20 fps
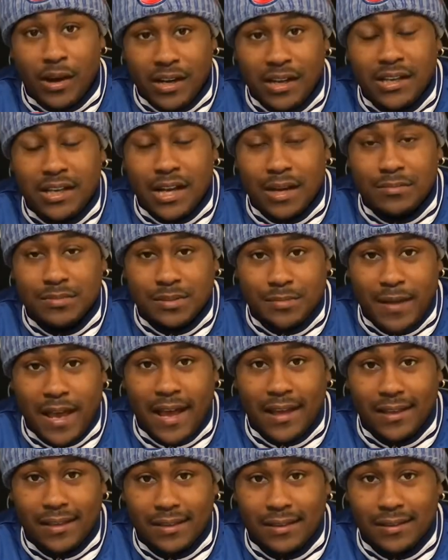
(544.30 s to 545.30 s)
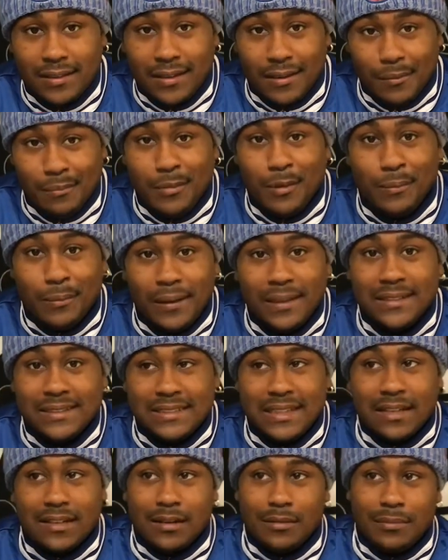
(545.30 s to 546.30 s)
Brady comes back and Bill
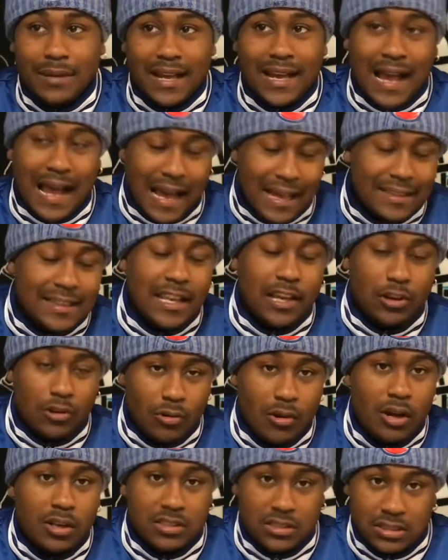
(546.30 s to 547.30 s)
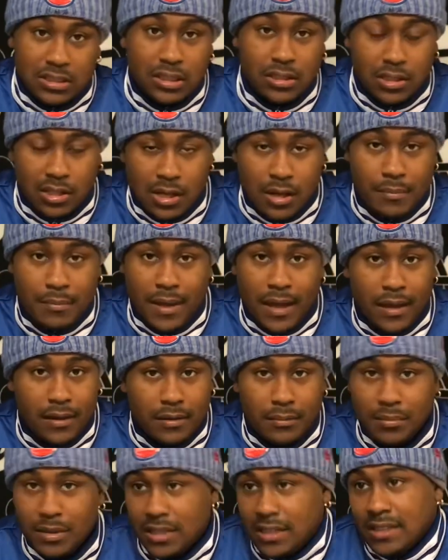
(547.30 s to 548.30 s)
Belichick come back, I think Gronk is going to come back.
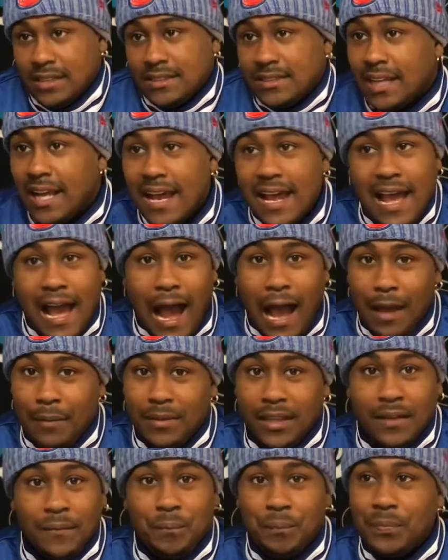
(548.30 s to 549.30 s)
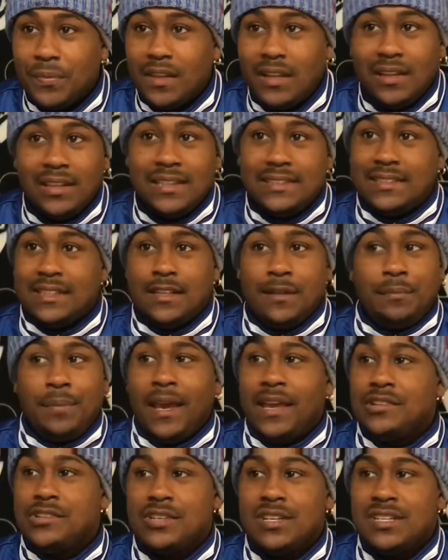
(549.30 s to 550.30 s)
Because, I mean, listen, the
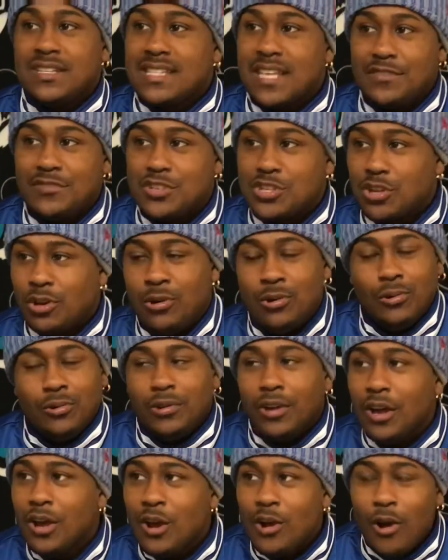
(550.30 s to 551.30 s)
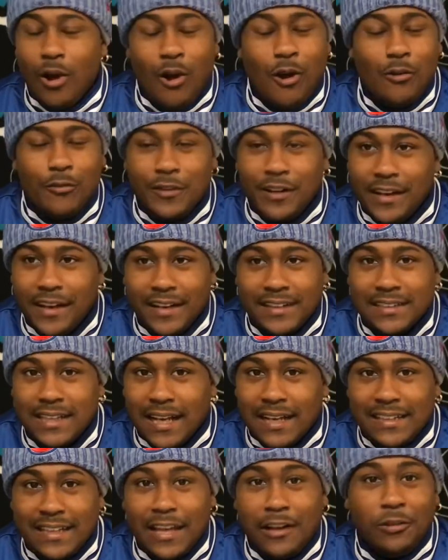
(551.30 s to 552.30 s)
Patriots have shown over the years,
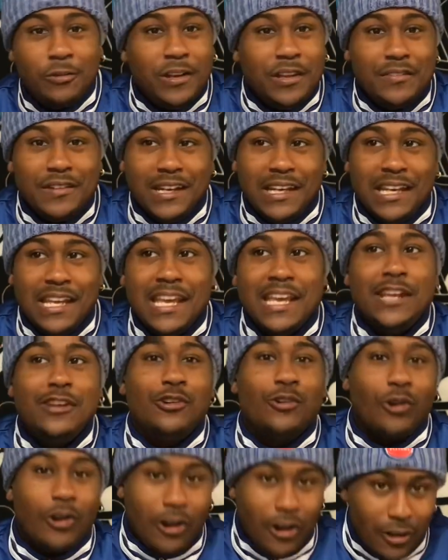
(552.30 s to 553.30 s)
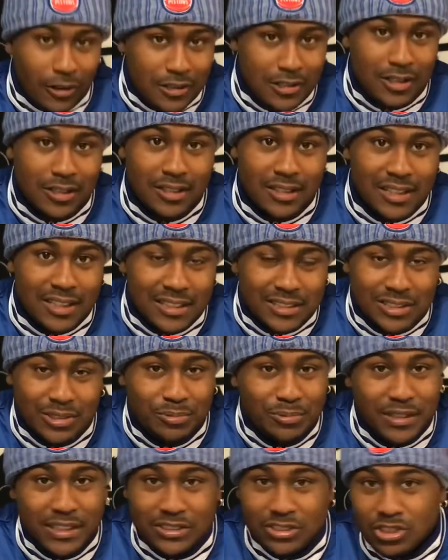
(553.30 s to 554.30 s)
they don't even need Gronk to
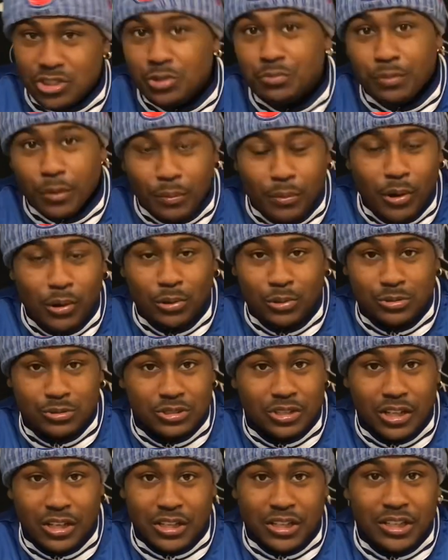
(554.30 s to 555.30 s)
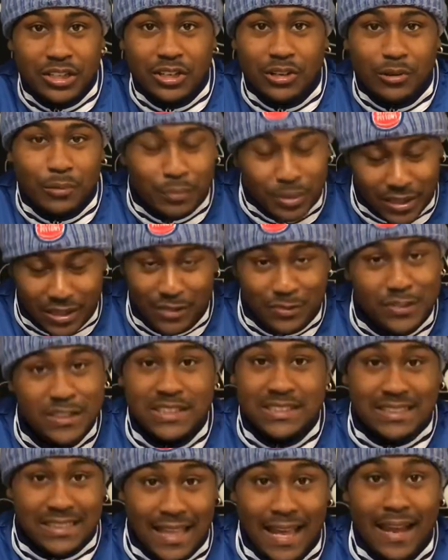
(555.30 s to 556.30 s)
win Super Bowls. But if
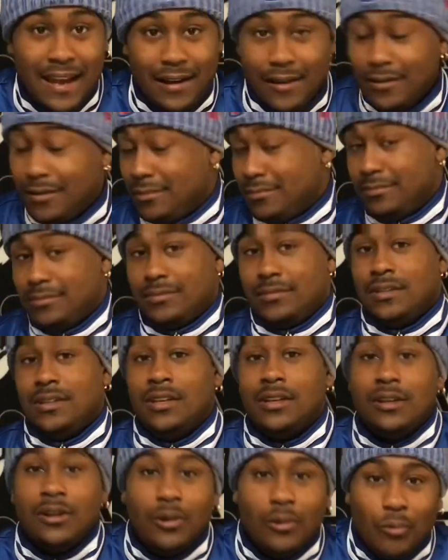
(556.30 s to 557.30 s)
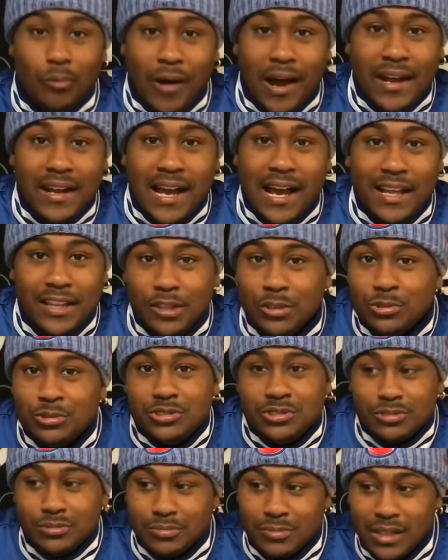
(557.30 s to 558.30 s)
he's there, why not
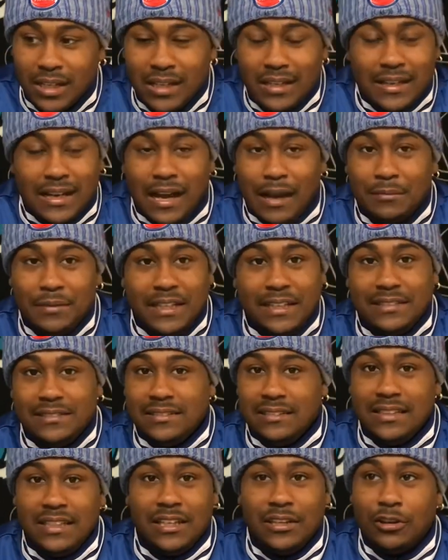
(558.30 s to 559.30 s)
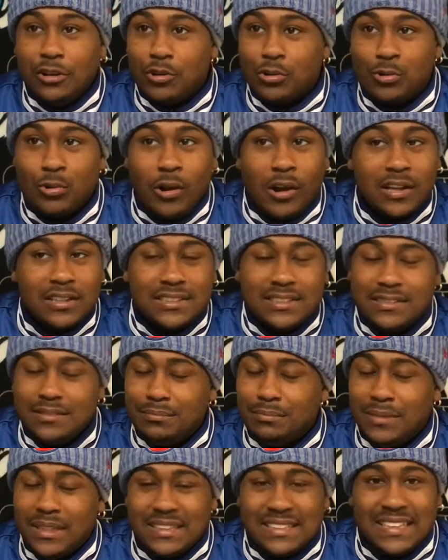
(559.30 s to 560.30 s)
use him? I mean, Gronk's
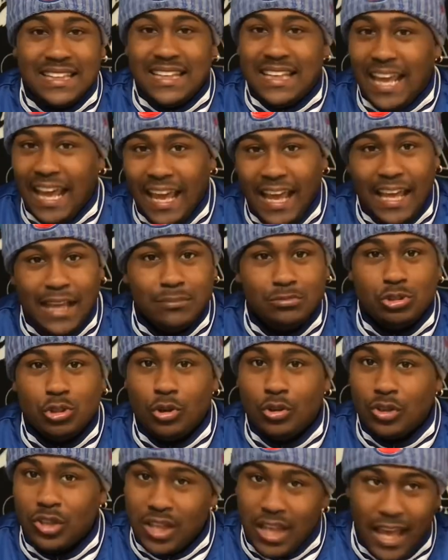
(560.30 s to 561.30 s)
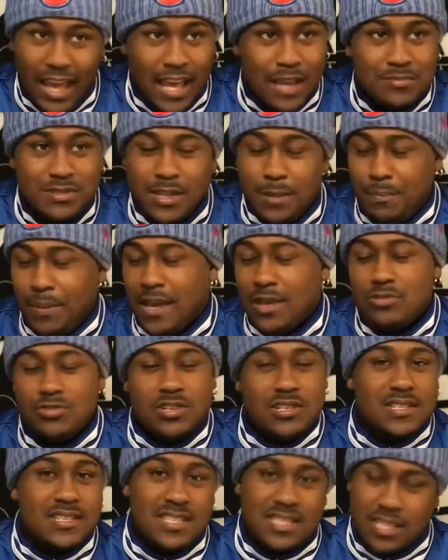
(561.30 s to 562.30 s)
missed games on games. The
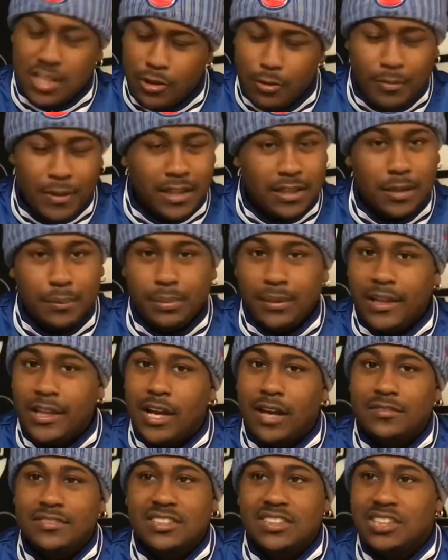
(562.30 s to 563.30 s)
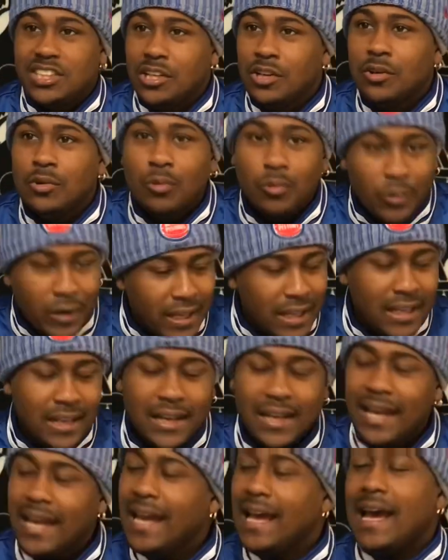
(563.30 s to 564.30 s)
Patriots still make the playoffs, still win.